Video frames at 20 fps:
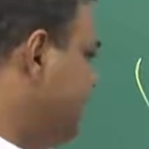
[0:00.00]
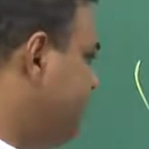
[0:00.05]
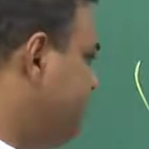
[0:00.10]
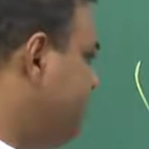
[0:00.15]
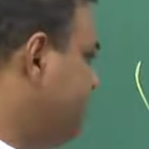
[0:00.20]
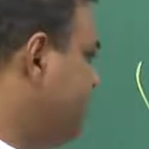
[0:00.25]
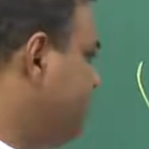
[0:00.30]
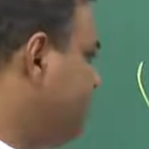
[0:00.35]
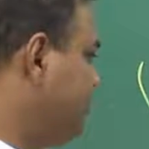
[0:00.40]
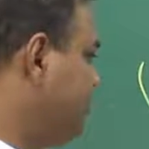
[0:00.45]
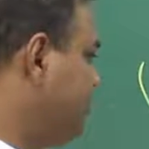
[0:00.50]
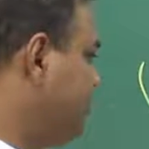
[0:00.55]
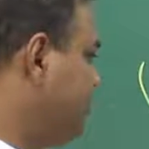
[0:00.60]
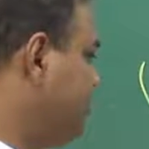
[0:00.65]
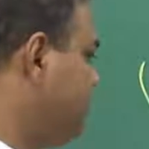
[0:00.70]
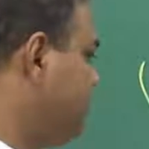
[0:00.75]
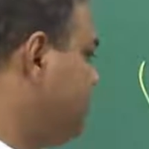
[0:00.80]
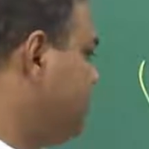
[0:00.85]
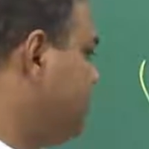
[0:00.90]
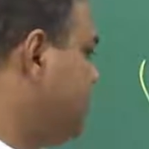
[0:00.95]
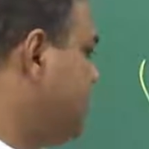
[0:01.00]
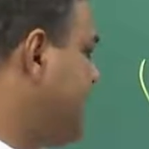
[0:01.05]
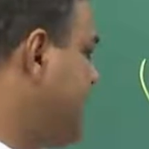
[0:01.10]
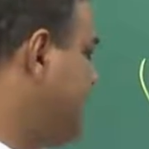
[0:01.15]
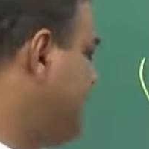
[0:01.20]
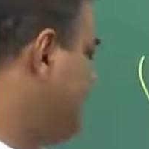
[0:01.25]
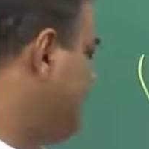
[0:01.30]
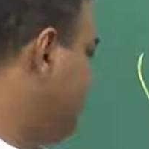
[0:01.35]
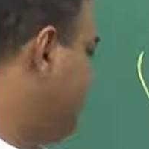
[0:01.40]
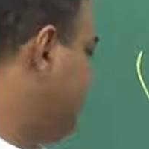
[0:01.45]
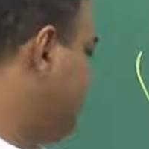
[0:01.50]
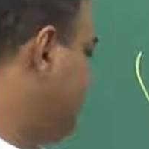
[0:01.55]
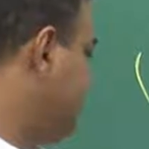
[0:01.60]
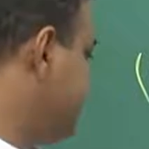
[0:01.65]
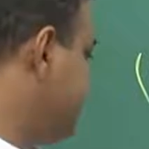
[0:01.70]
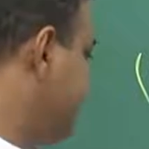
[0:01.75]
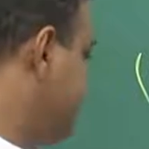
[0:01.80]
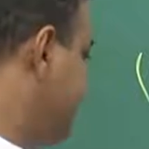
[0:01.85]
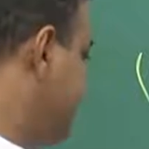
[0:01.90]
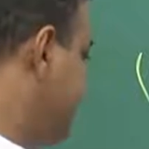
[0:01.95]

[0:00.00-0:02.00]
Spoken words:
have to calculate